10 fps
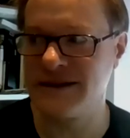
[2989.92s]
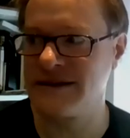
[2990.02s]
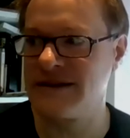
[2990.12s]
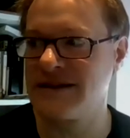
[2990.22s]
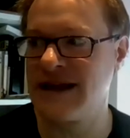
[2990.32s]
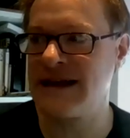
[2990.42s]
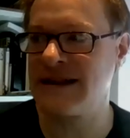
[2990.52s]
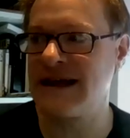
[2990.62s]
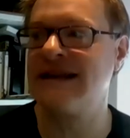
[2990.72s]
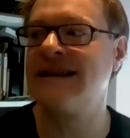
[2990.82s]
there
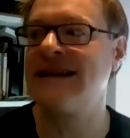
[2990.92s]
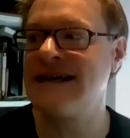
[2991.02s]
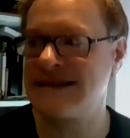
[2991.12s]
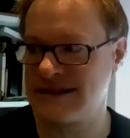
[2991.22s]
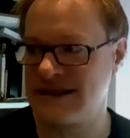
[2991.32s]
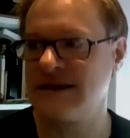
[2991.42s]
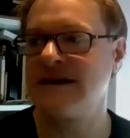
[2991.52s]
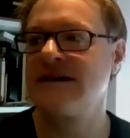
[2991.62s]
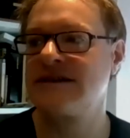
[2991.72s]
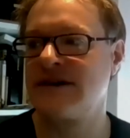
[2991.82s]
at least,
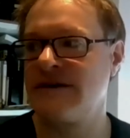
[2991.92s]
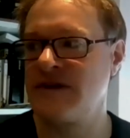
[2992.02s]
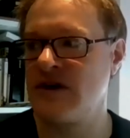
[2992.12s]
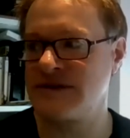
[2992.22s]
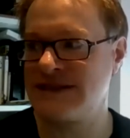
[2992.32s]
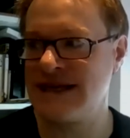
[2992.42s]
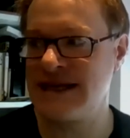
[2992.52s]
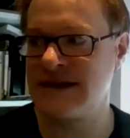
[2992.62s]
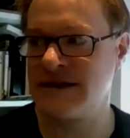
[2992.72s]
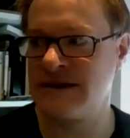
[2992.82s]
I've not
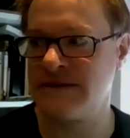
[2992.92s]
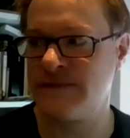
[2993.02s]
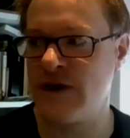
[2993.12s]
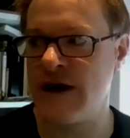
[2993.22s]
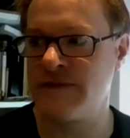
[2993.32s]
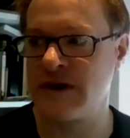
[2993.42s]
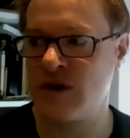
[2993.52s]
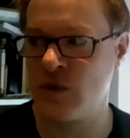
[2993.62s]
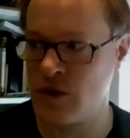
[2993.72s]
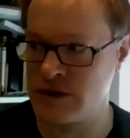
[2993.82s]
seen a 5
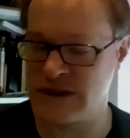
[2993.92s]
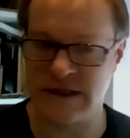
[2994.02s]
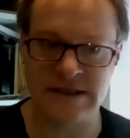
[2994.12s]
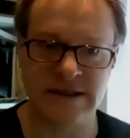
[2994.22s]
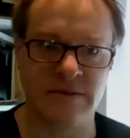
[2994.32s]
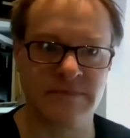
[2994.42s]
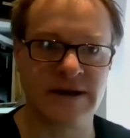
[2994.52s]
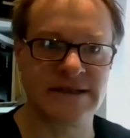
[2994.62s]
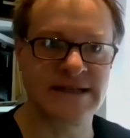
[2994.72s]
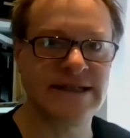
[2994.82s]
1/4 that's gone
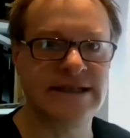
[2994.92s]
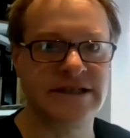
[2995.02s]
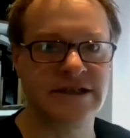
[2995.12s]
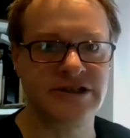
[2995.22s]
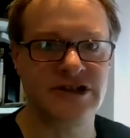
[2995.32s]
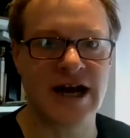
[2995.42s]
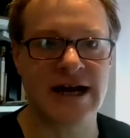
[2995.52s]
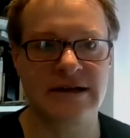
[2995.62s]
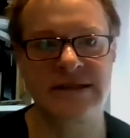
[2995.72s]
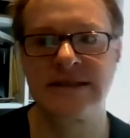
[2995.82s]
past 82
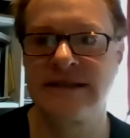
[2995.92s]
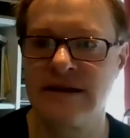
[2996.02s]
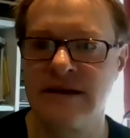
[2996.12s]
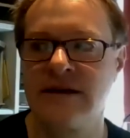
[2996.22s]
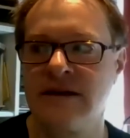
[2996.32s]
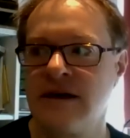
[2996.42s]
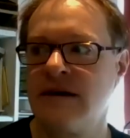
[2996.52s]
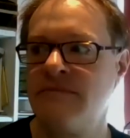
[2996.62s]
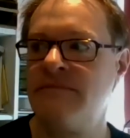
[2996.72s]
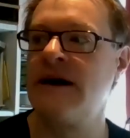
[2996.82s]
tracks,
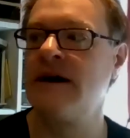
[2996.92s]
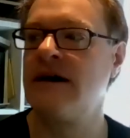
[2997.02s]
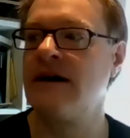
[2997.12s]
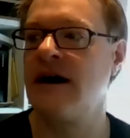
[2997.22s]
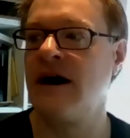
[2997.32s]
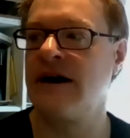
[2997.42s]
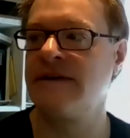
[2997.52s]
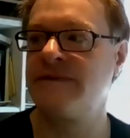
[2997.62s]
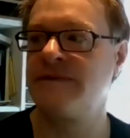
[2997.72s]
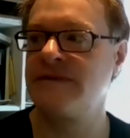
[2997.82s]
but
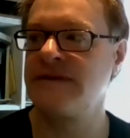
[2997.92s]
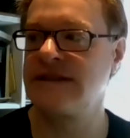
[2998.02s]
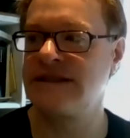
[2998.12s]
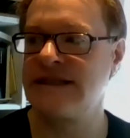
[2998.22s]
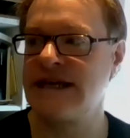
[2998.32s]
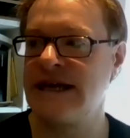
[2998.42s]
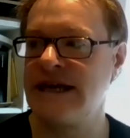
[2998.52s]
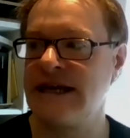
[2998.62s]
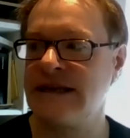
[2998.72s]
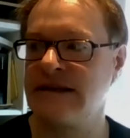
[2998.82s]
I've
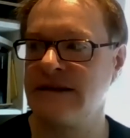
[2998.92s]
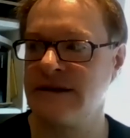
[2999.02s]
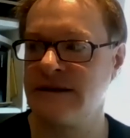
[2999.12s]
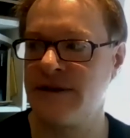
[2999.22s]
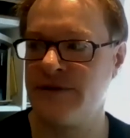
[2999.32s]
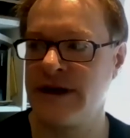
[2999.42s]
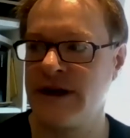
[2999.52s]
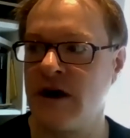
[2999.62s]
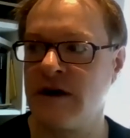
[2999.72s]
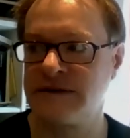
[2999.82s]
seen 3
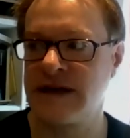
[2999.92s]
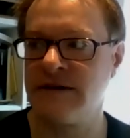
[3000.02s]
1/2 go